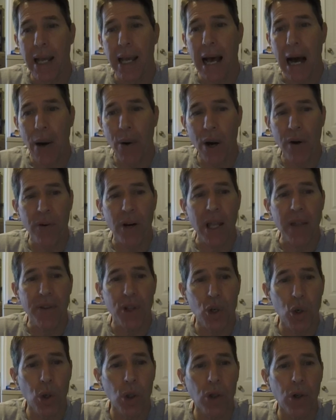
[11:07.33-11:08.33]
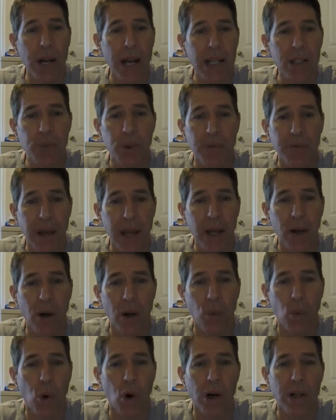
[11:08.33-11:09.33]
However, if cooler heads prevail
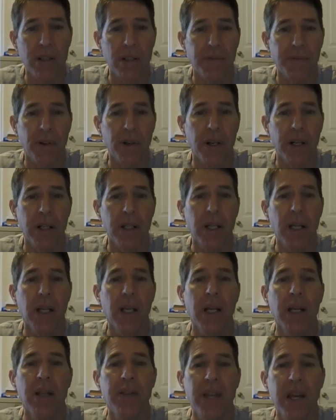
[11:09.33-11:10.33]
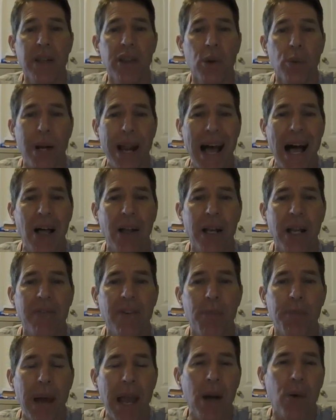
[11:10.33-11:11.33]
and war is averted, then the reality of
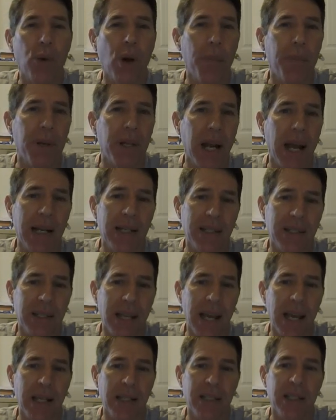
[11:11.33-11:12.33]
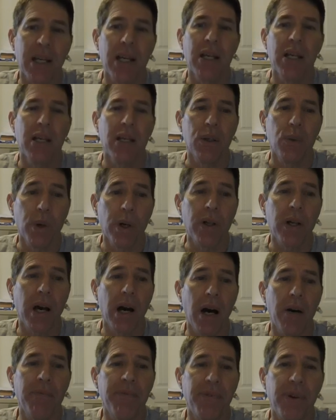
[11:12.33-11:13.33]
the bankrupt United States will
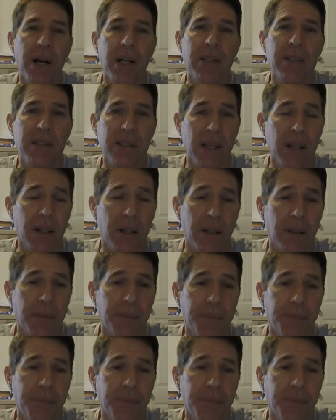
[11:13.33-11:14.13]
come front and center.